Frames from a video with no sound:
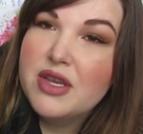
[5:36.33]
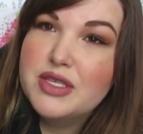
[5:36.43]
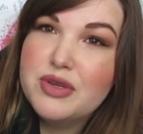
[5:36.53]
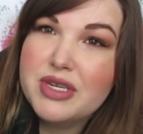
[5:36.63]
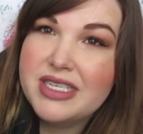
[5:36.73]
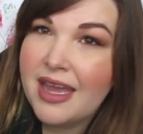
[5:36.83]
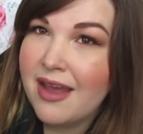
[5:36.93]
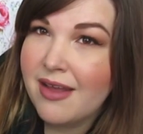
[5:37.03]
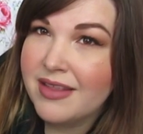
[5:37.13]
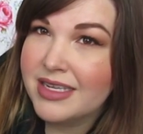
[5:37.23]
So you can
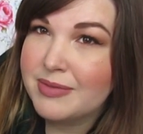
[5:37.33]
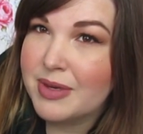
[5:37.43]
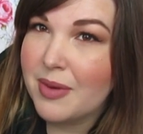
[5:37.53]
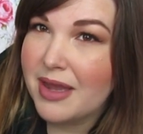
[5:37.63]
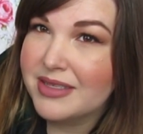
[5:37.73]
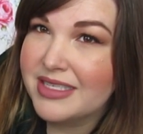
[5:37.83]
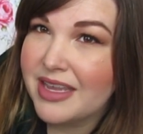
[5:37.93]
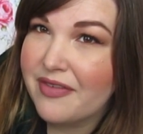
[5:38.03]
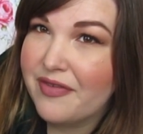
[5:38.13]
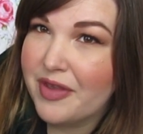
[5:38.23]
tell that it's been a while since
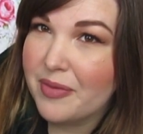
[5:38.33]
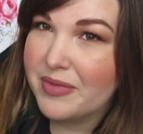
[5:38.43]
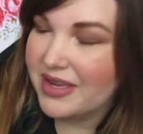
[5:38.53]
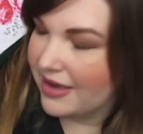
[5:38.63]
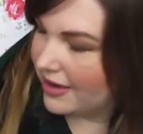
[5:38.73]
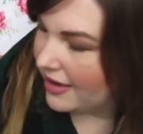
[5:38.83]
I filmed